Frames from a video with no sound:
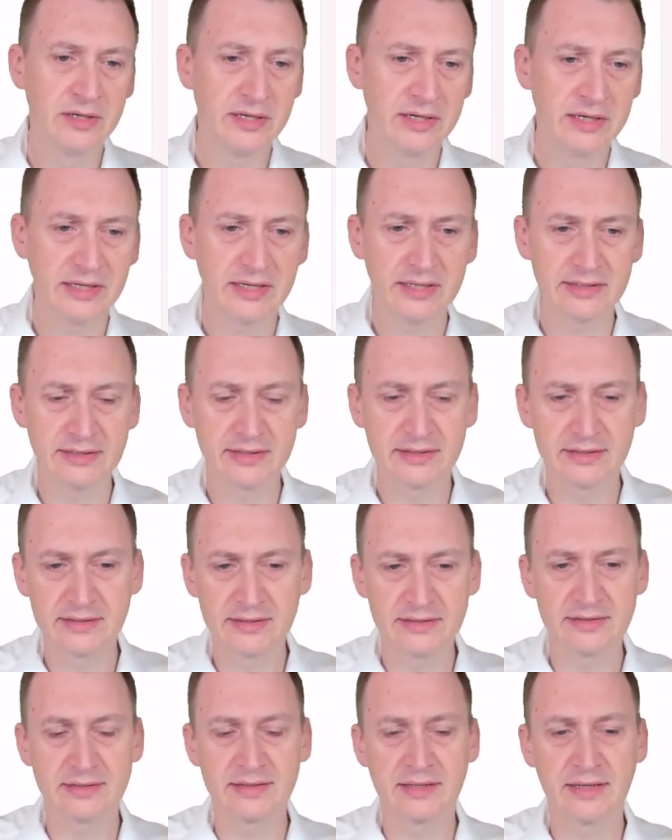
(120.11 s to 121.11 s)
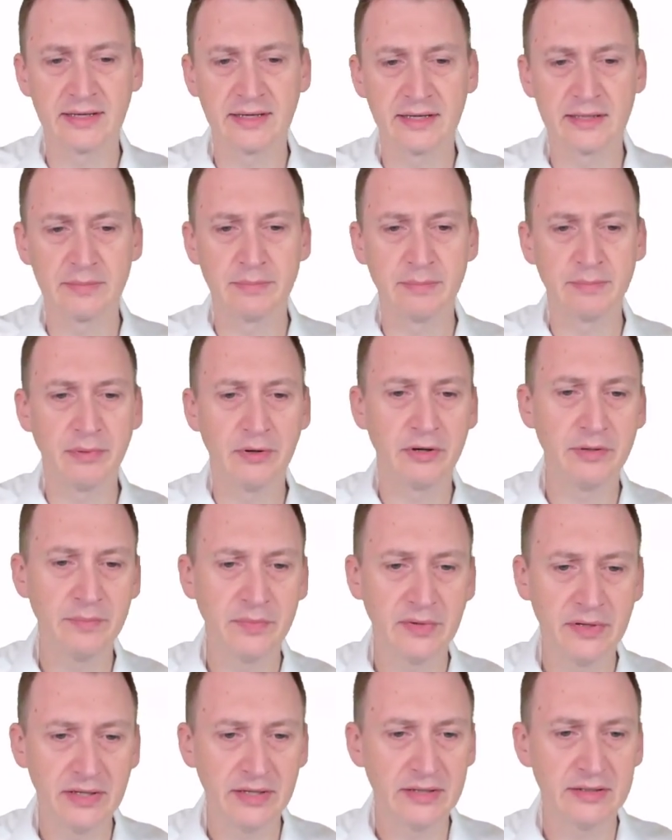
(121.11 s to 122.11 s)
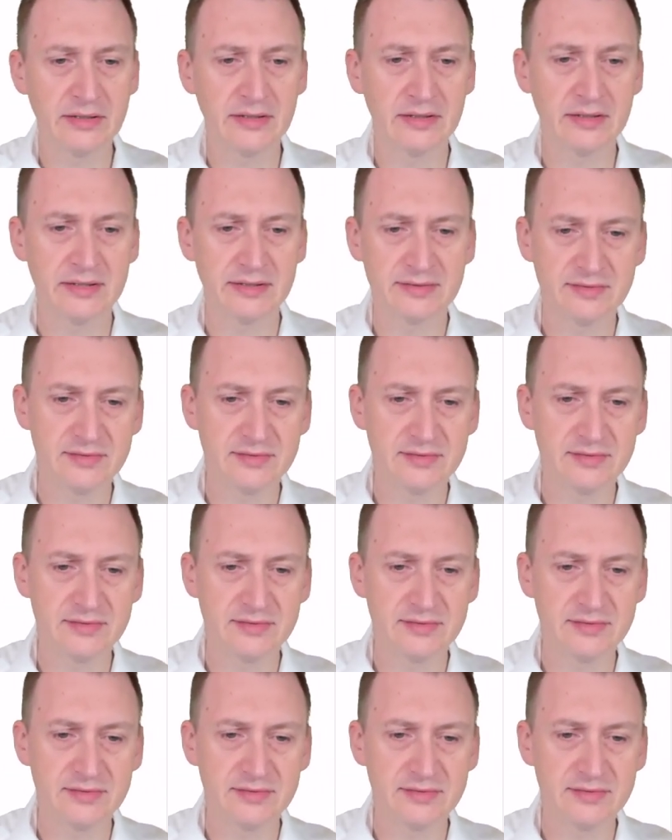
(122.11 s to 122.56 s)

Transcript: And then at the bottom here, it